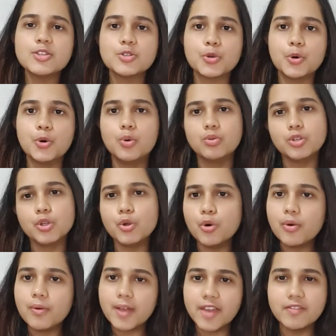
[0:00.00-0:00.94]
So, you
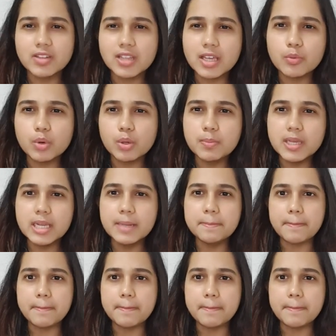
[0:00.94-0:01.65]
know, everything will be in